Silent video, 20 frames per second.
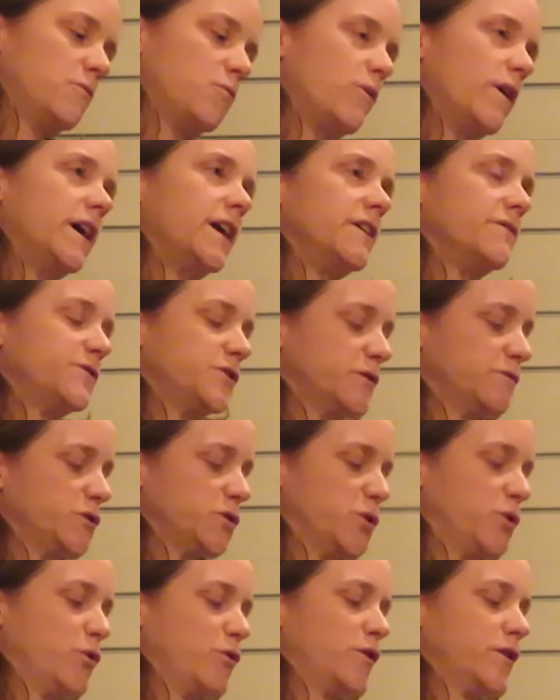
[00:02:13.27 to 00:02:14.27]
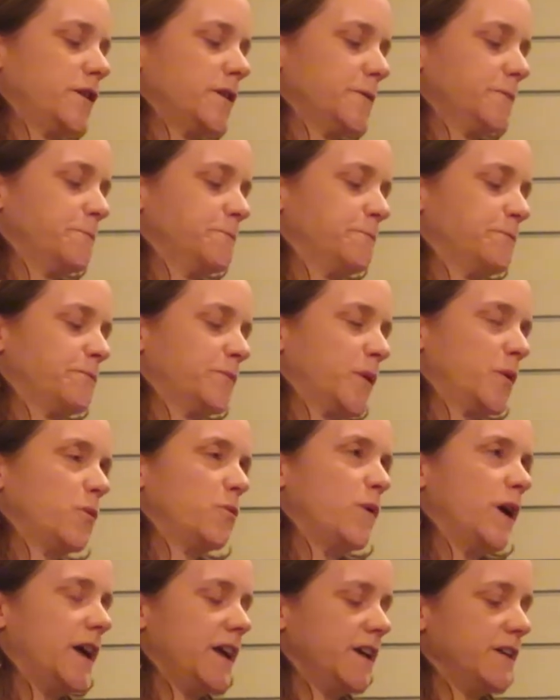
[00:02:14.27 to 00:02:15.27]
Waves of talk,
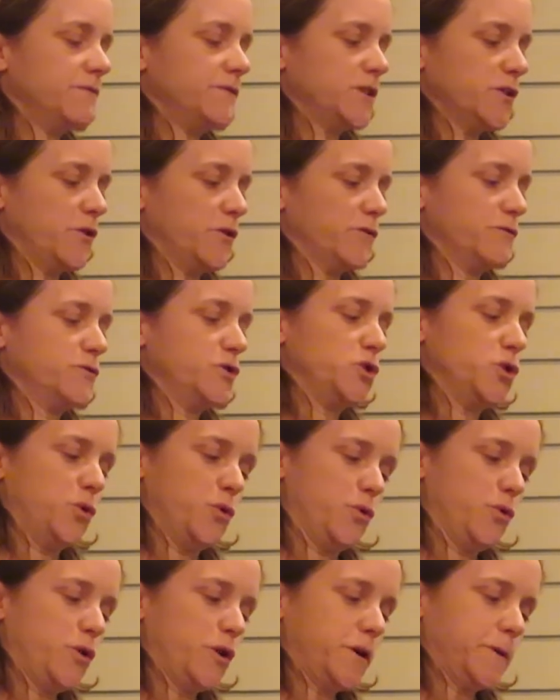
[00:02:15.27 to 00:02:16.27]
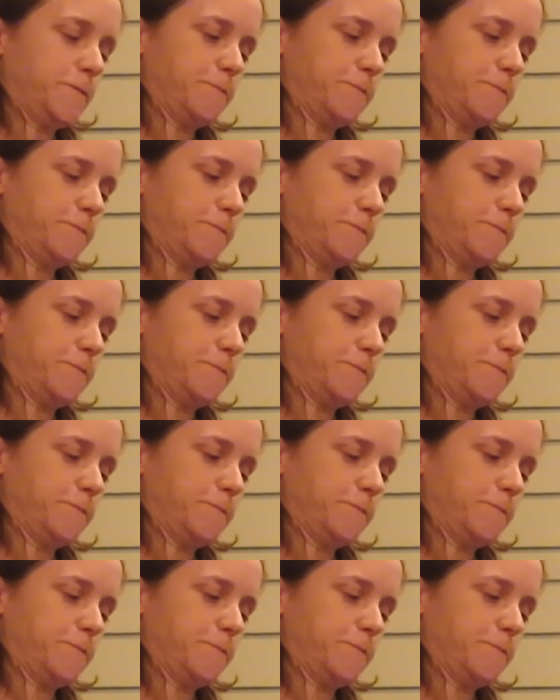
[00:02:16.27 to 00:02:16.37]
waves of talk.